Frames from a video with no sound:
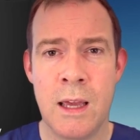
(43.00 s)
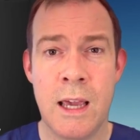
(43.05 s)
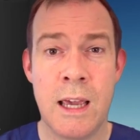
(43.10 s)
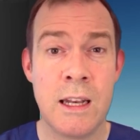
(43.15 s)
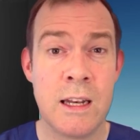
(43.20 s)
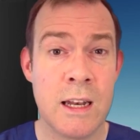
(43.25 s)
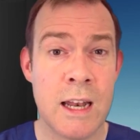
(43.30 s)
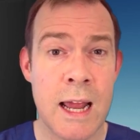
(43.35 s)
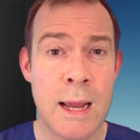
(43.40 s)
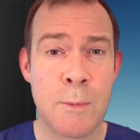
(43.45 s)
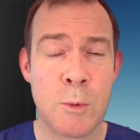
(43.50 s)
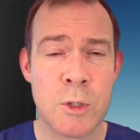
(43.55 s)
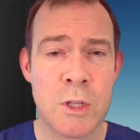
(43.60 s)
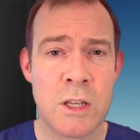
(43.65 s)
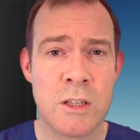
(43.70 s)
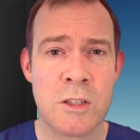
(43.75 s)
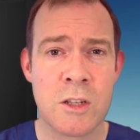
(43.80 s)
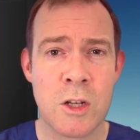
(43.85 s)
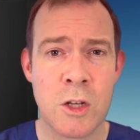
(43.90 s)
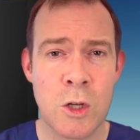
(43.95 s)
It enables
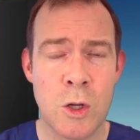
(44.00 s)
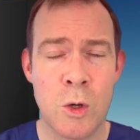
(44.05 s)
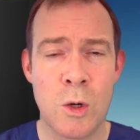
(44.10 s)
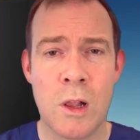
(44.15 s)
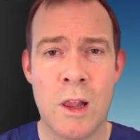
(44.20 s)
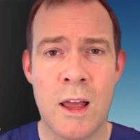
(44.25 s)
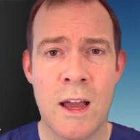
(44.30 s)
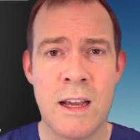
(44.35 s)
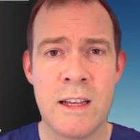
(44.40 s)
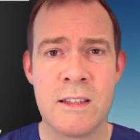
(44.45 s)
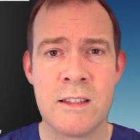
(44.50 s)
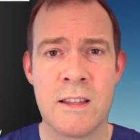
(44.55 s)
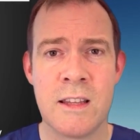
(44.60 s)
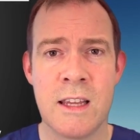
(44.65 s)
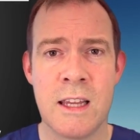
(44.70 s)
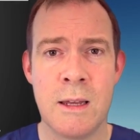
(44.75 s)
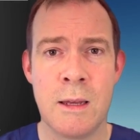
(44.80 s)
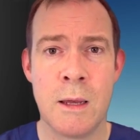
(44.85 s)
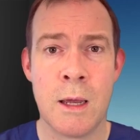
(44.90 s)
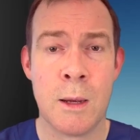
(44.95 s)
us to utilize
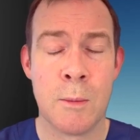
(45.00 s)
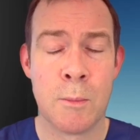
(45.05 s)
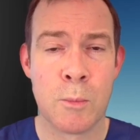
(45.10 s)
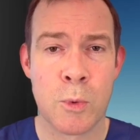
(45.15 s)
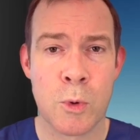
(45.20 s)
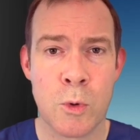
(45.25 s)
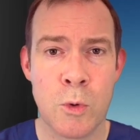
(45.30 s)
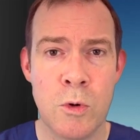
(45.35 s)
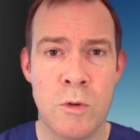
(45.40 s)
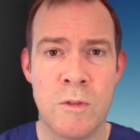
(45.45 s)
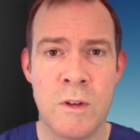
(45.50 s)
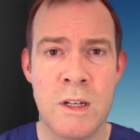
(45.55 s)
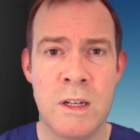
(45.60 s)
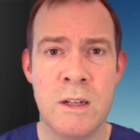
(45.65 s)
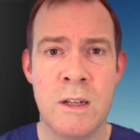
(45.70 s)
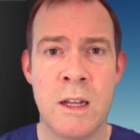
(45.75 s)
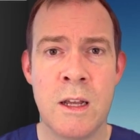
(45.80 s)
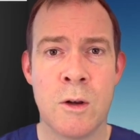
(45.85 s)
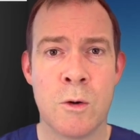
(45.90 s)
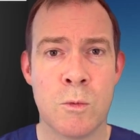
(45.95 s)
the
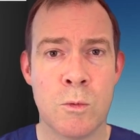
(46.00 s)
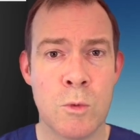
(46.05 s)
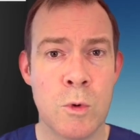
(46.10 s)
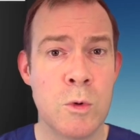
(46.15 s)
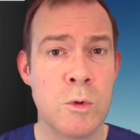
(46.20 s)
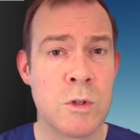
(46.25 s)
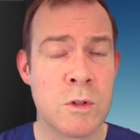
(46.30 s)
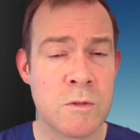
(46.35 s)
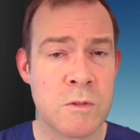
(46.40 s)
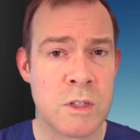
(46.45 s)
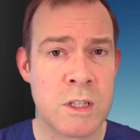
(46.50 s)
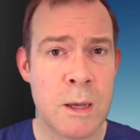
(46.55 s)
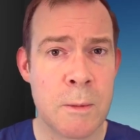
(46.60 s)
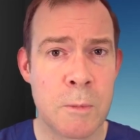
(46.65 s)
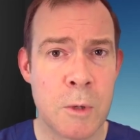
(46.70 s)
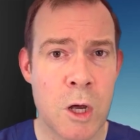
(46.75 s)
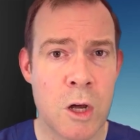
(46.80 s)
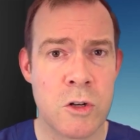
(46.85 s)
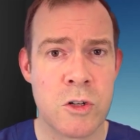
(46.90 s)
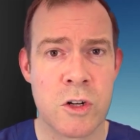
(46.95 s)
proven route of
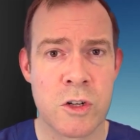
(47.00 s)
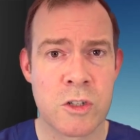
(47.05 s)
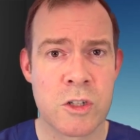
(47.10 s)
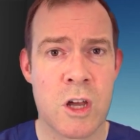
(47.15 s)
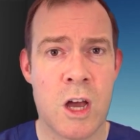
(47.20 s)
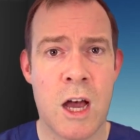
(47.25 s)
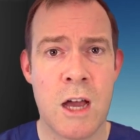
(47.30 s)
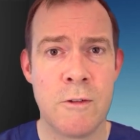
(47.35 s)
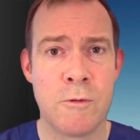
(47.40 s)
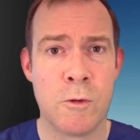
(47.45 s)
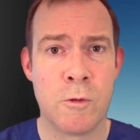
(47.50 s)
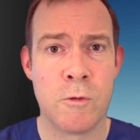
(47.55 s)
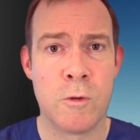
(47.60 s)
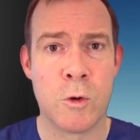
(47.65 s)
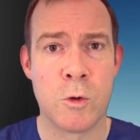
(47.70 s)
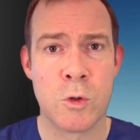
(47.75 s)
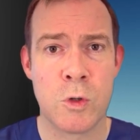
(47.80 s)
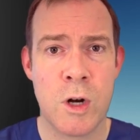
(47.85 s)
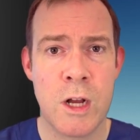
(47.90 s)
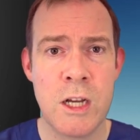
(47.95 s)
subconjunctival
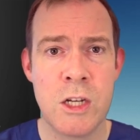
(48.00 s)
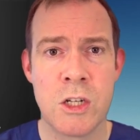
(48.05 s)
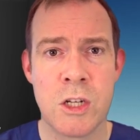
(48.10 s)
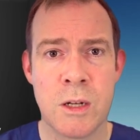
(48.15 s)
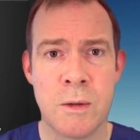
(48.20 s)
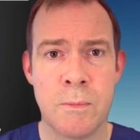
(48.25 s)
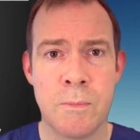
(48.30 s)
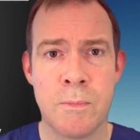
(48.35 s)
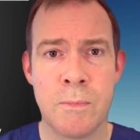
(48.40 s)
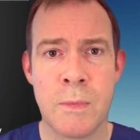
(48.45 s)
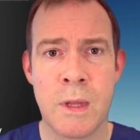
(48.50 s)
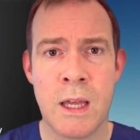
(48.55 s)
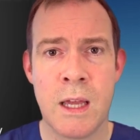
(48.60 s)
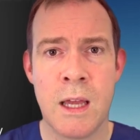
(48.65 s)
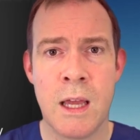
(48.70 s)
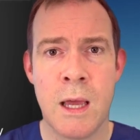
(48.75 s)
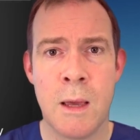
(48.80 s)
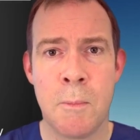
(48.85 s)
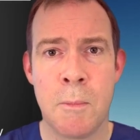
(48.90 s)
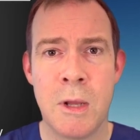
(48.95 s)
filtration,
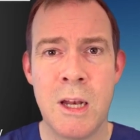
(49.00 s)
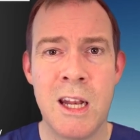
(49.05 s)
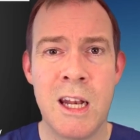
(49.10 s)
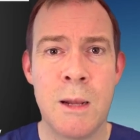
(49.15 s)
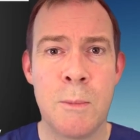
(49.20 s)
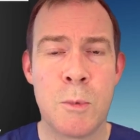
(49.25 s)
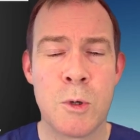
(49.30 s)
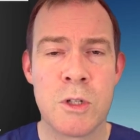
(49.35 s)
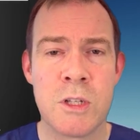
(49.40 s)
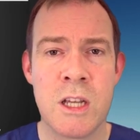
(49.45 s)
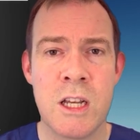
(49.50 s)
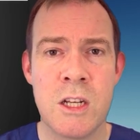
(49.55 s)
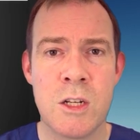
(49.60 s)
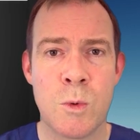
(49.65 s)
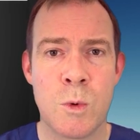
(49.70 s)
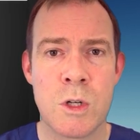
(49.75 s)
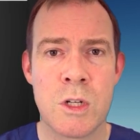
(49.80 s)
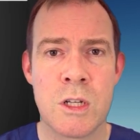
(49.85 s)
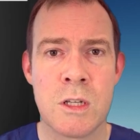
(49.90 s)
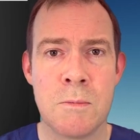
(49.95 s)
but in a procedure
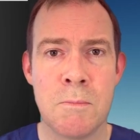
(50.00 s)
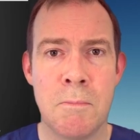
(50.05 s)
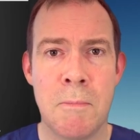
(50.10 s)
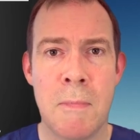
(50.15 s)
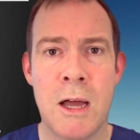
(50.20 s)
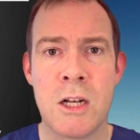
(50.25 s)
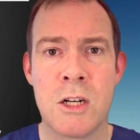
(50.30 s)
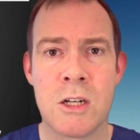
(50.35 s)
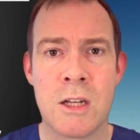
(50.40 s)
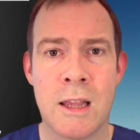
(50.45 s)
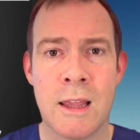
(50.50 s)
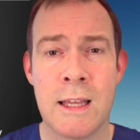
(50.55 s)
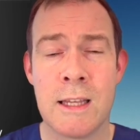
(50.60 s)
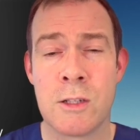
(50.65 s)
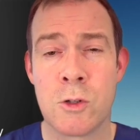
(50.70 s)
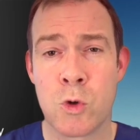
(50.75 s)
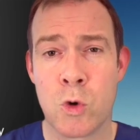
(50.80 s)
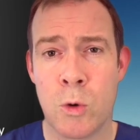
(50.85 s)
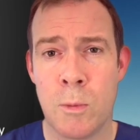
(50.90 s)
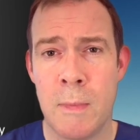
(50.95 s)
which is much
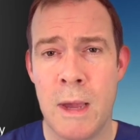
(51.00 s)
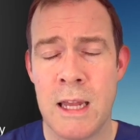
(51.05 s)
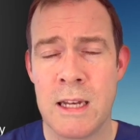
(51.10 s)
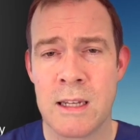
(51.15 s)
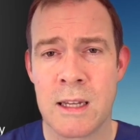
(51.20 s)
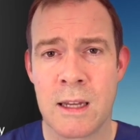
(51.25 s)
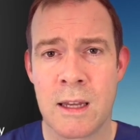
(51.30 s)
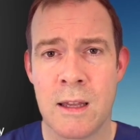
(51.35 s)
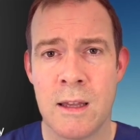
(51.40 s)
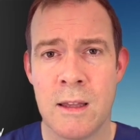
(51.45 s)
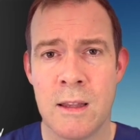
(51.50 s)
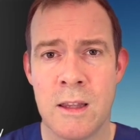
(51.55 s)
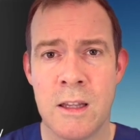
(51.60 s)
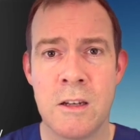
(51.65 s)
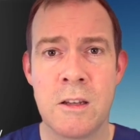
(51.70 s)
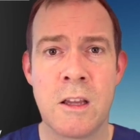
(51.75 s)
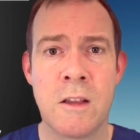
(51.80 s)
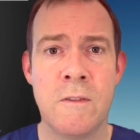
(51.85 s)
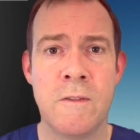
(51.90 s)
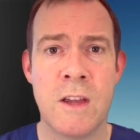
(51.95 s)
less traumatic
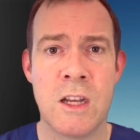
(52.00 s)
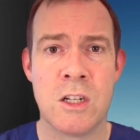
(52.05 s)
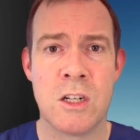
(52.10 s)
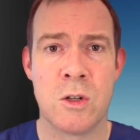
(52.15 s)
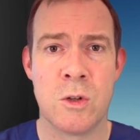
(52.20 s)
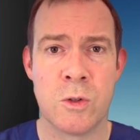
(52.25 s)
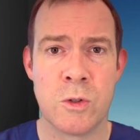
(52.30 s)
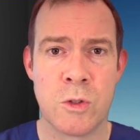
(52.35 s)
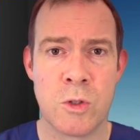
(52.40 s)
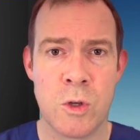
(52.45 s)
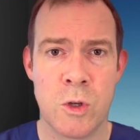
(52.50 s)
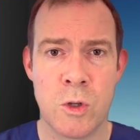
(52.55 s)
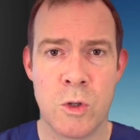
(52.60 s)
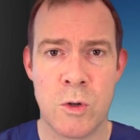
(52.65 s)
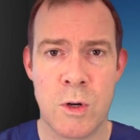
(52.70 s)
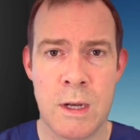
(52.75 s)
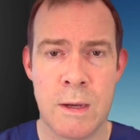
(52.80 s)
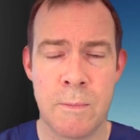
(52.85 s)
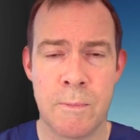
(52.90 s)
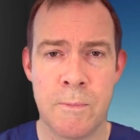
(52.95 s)
than conventional
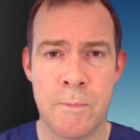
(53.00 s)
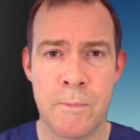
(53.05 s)
surgery.